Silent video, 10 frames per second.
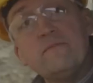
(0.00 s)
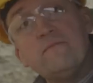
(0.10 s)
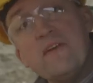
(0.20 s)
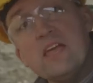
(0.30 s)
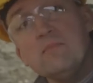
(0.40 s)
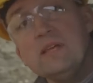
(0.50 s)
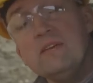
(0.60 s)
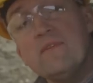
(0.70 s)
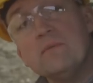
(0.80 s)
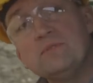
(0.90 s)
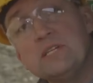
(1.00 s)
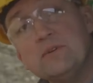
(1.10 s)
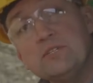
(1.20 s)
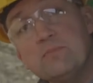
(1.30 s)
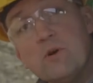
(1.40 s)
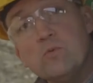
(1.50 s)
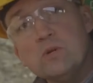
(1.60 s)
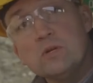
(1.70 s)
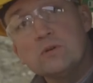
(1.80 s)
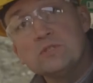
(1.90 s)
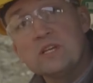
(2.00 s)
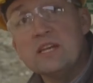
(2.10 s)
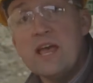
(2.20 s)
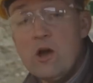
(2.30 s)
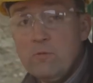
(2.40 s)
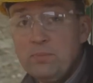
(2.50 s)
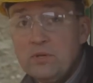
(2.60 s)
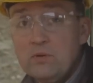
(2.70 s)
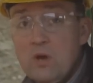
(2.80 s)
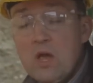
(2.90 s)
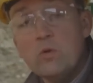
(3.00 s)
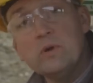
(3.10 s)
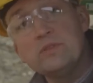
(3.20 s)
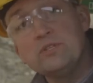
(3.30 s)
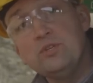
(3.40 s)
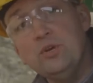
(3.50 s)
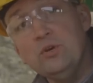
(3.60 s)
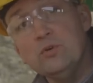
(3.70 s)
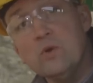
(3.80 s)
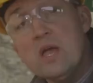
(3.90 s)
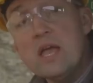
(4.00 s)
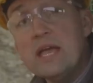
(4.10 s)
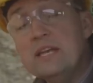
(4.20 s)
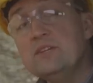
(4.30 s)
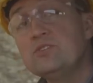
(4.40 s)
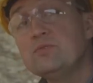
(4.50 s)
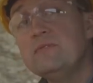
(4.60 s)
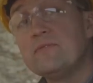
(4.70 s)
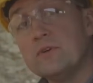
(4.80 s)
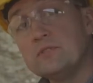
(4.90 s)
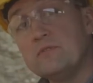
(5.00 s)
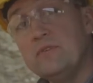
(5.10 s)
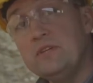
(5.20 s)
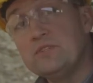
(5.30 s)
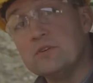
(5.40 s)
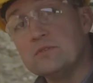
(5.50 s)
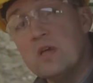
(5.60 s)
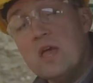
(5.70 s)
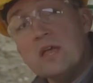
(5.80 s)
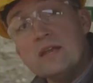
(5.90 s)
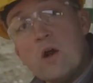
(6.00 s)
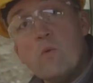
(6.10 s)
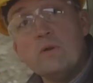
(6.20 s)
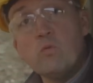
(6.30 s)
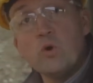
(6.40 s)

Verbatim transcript: family of M-Series Small Wheel Loaders can help you with two industry first features. Now, when